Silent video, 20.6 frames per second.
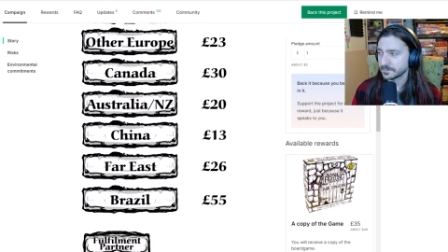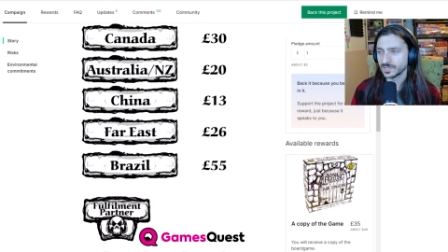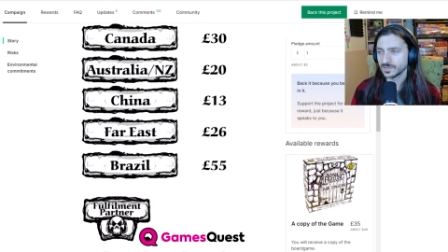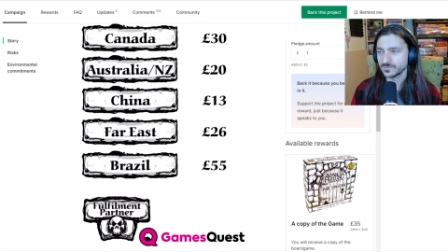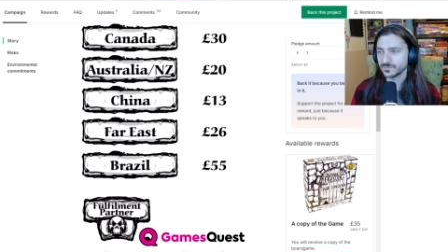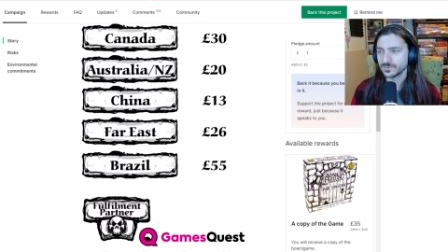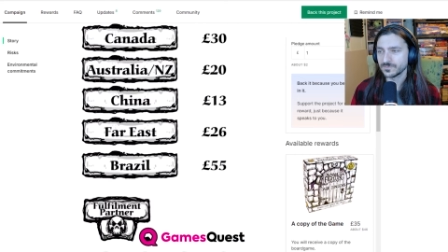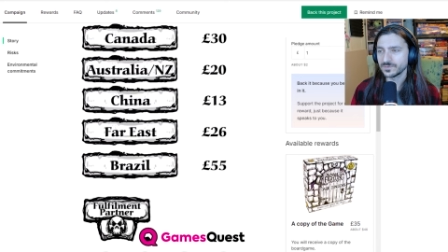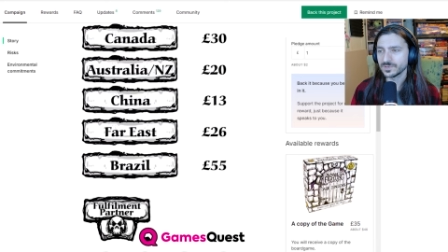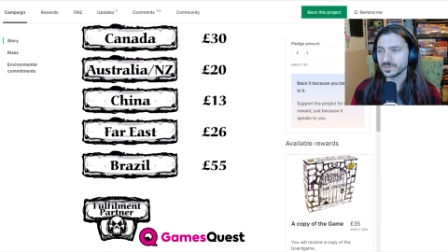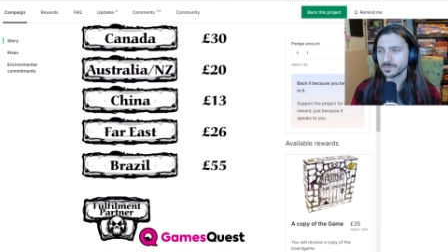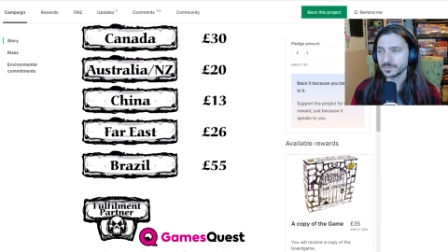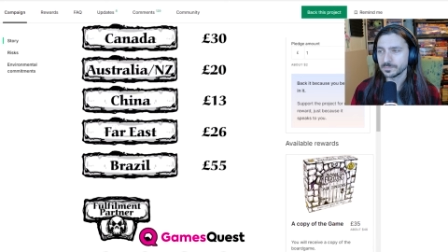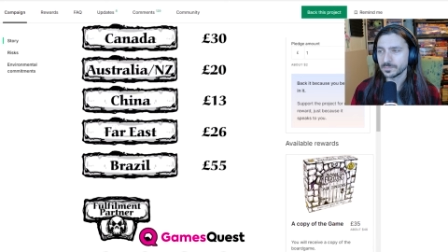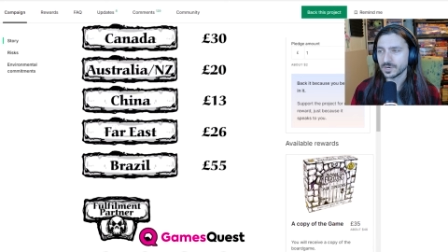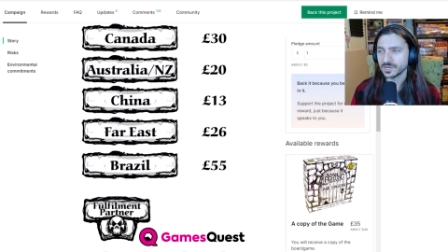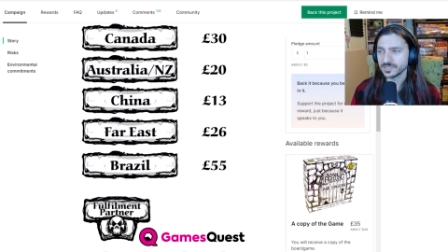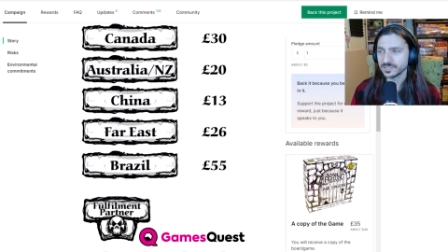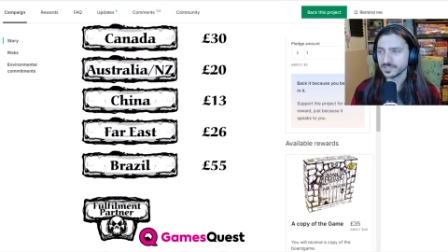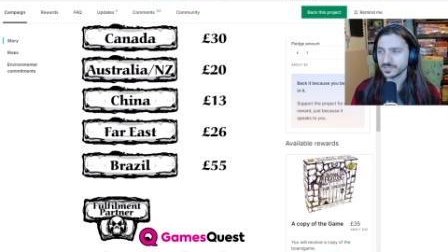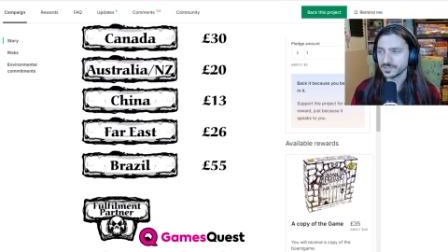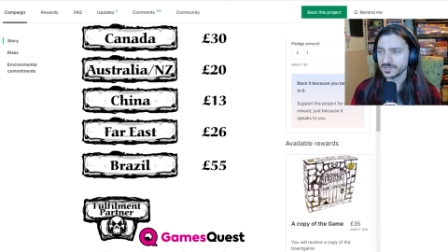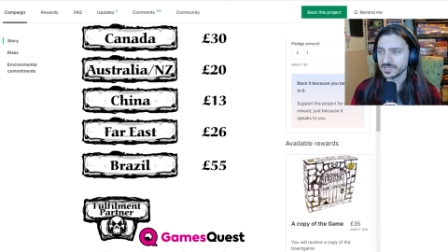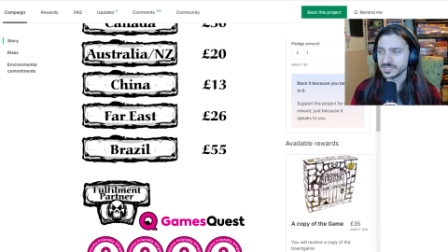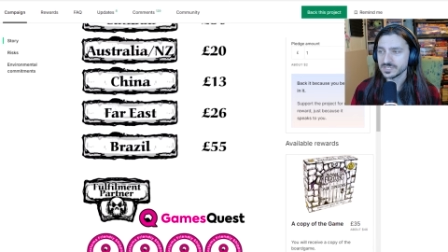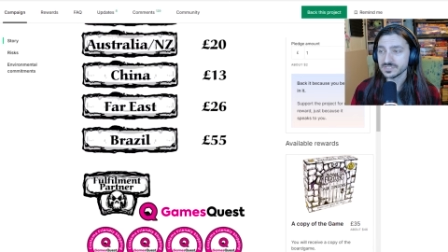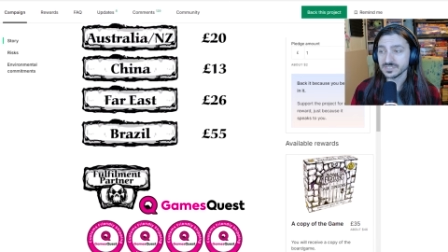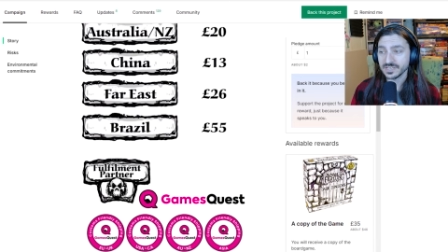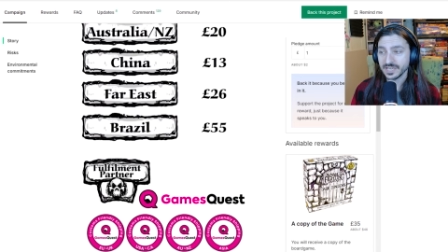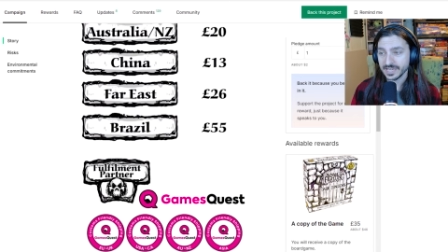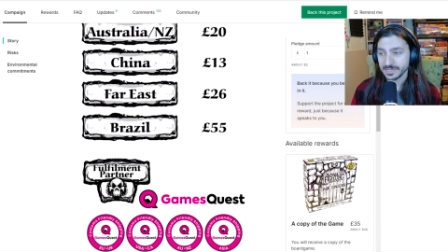Their fulfillment partner
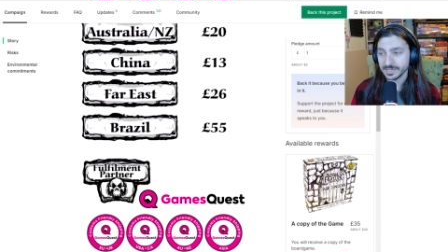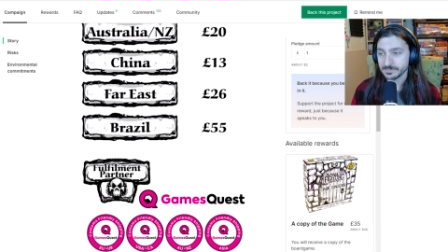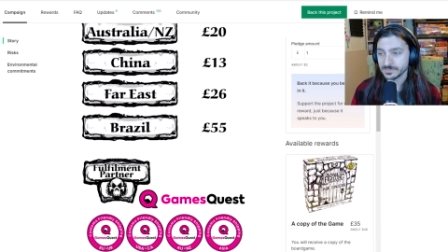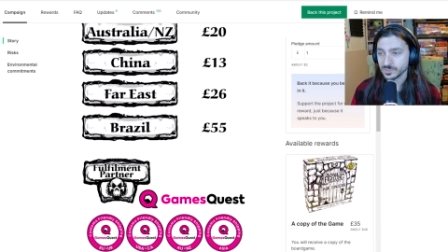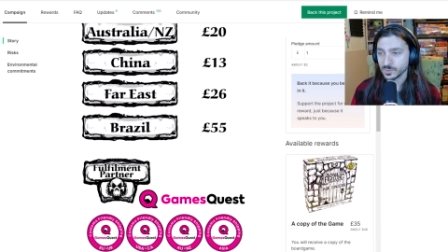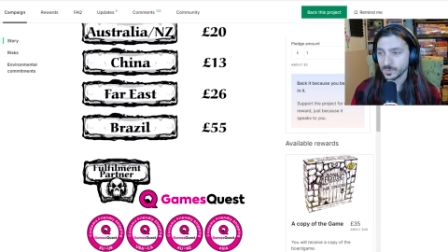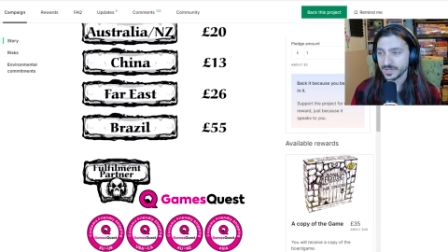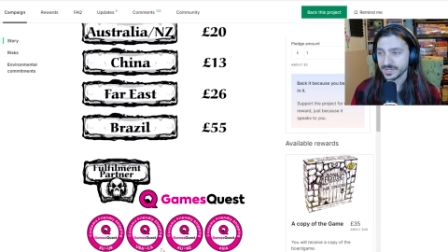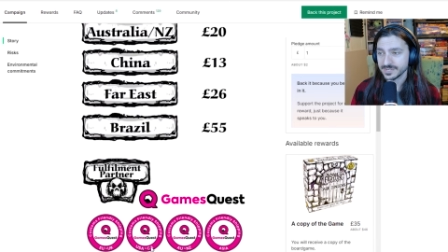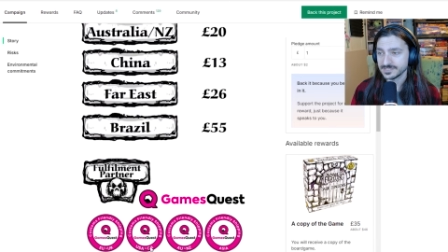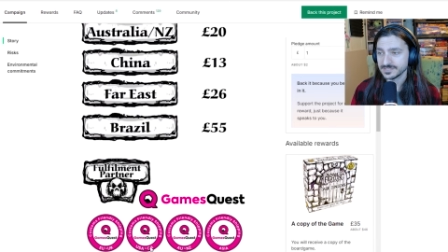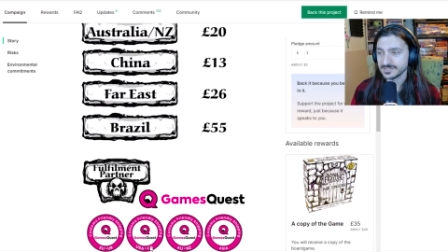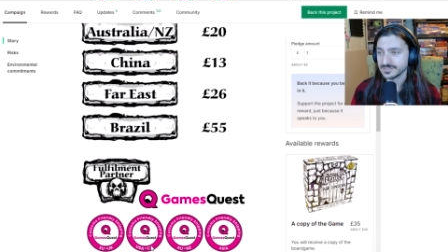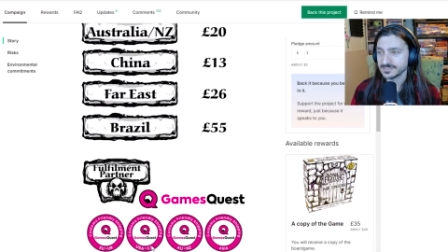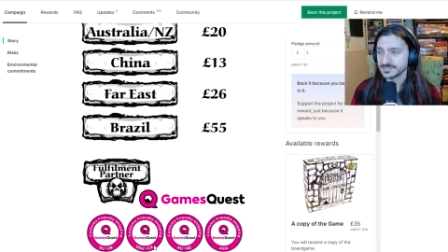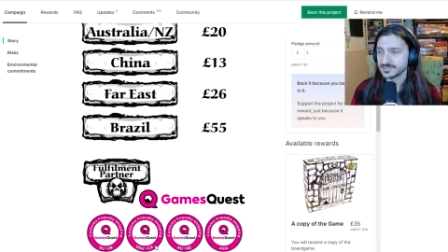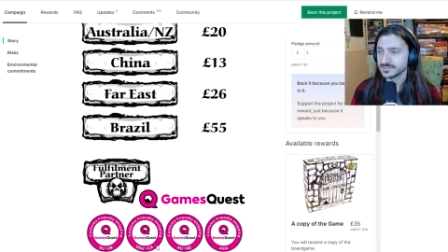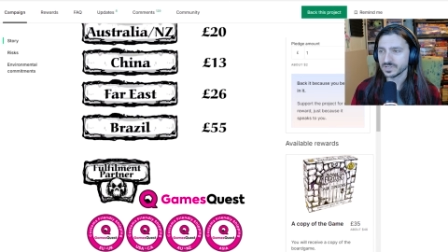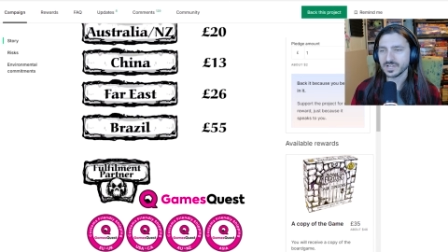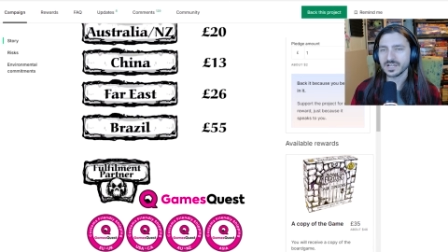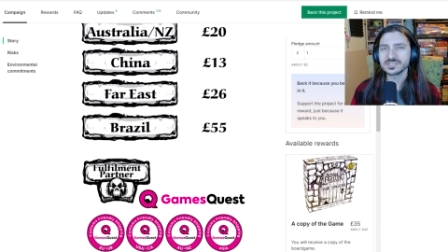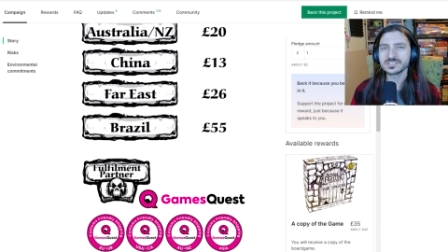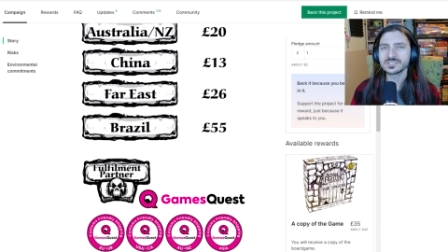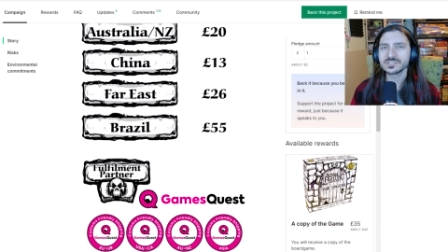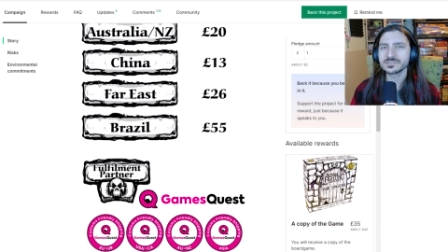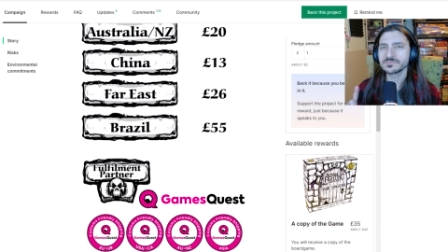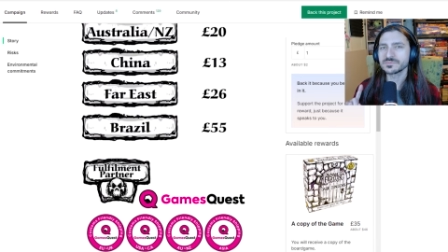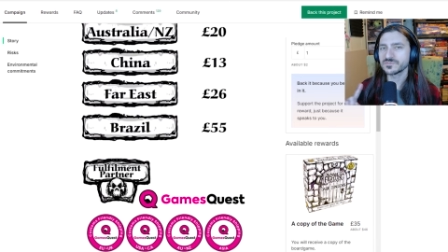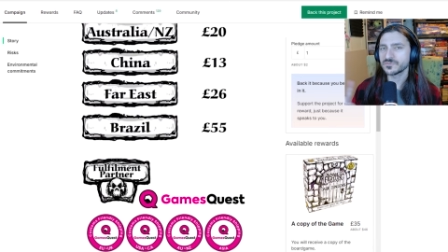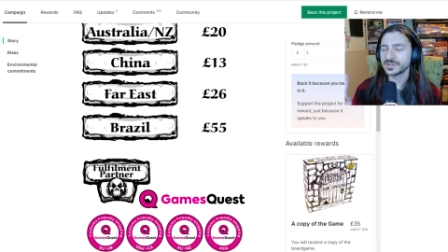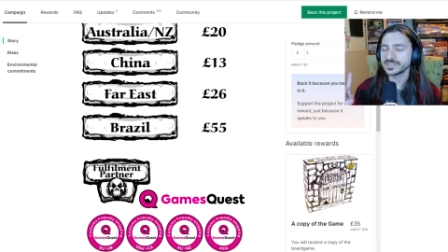is GamesQuest.
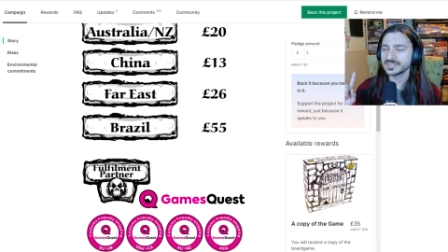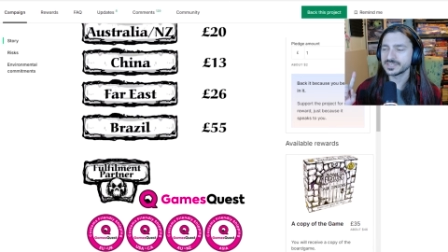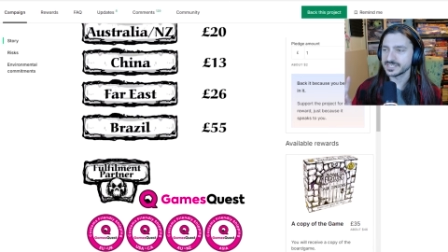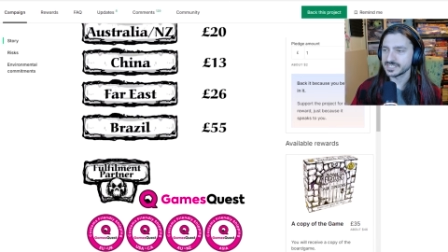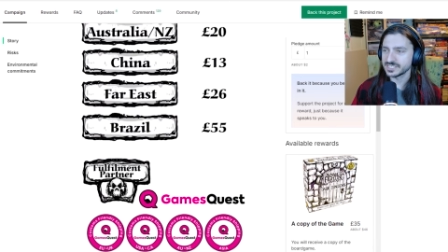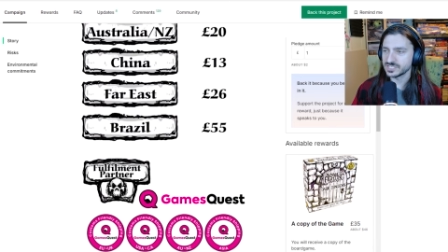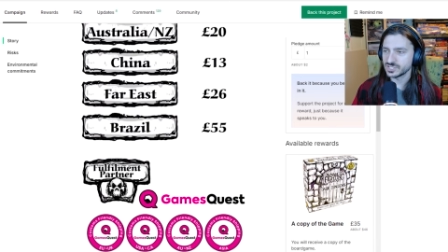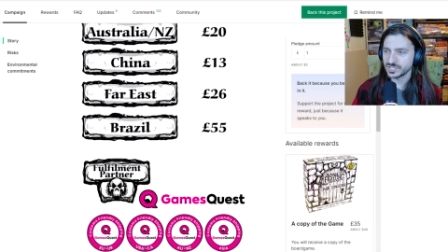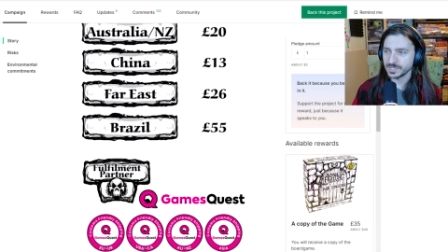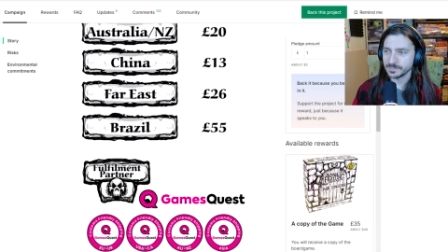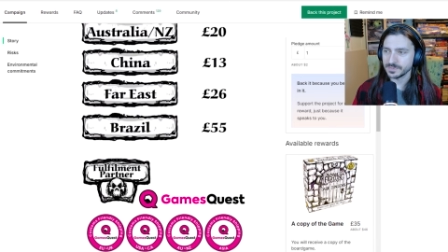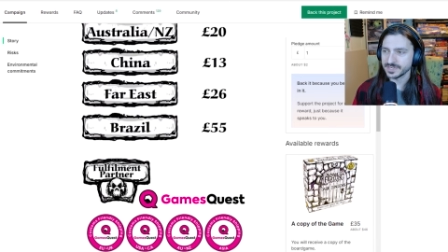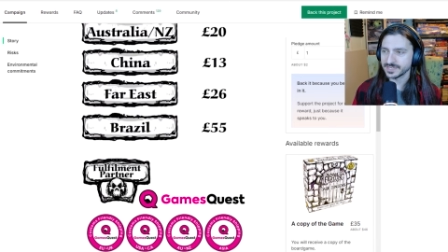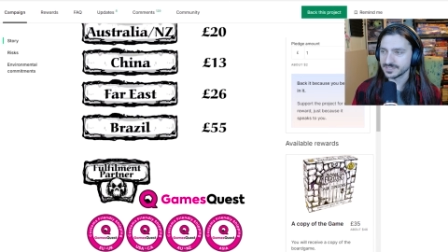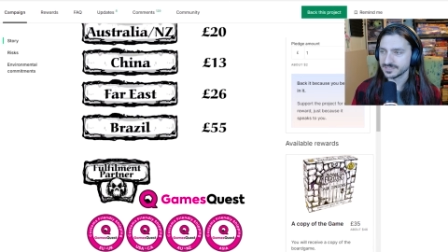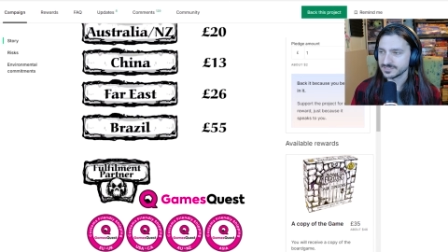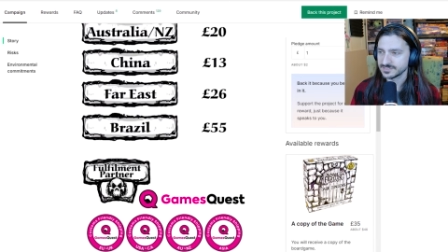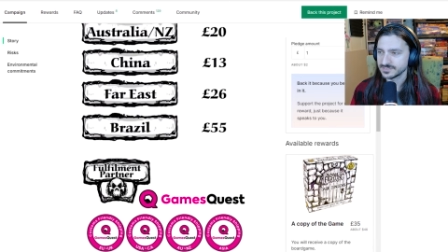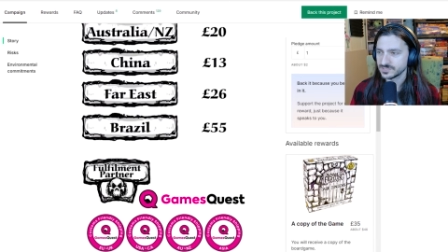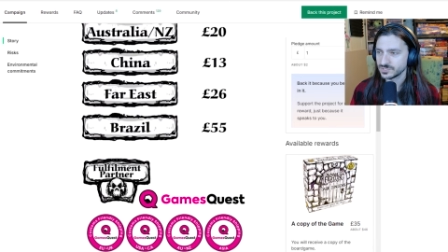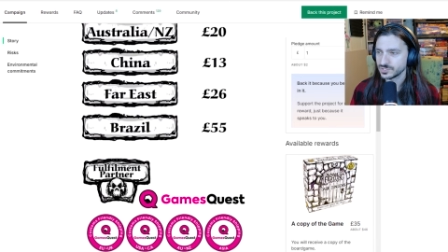Customs-friendly shipping